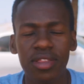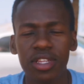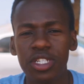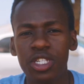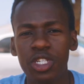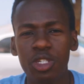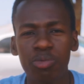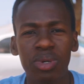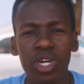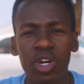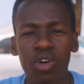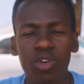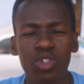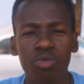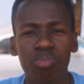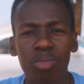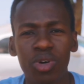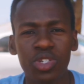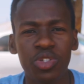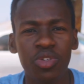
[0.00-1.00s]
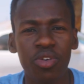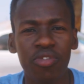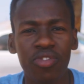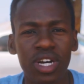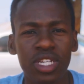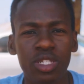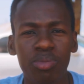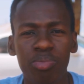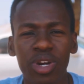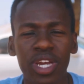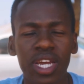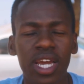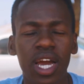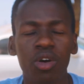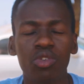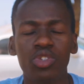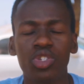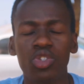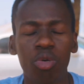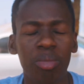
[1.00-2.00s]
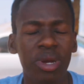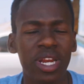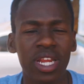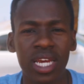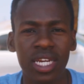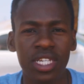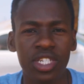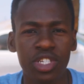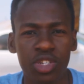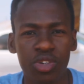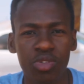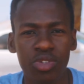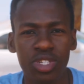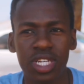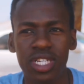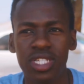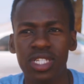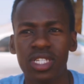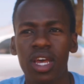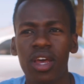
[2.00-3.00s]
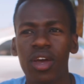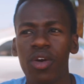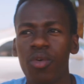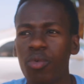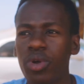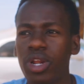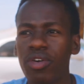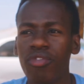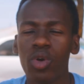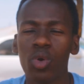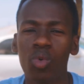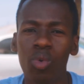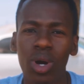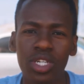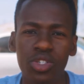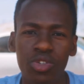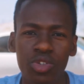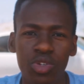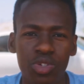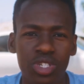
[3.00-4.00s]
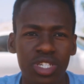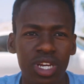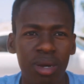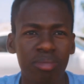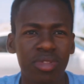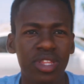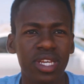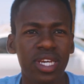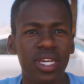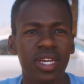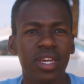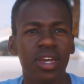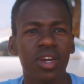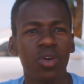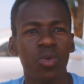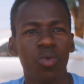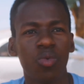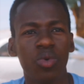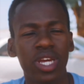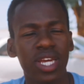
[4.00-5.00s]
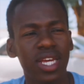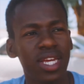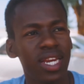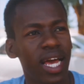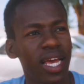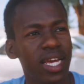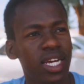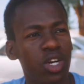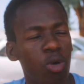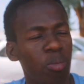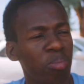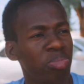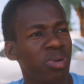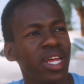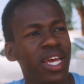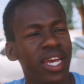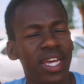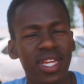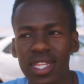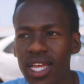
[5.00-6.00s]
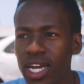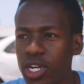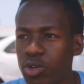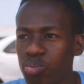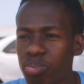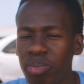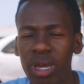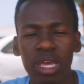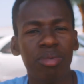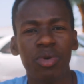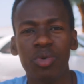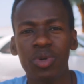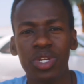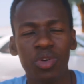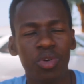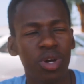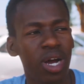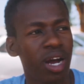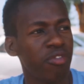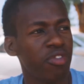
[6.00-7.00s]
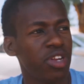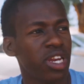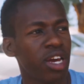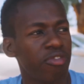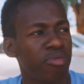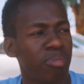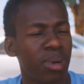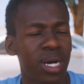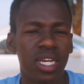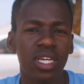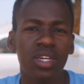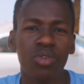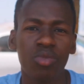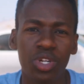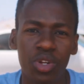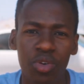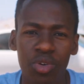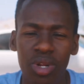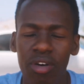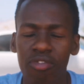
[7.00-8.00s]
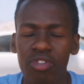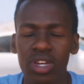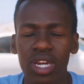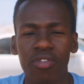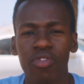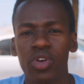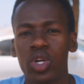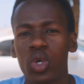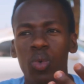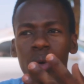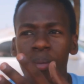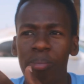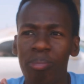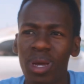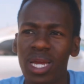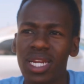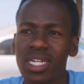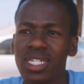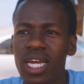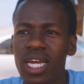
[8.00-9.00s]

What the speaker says: this is because most of us bring out so many excuses. Whenever we want to do something, we like complain that maybe we don't have enough money, we don't have enough equipment,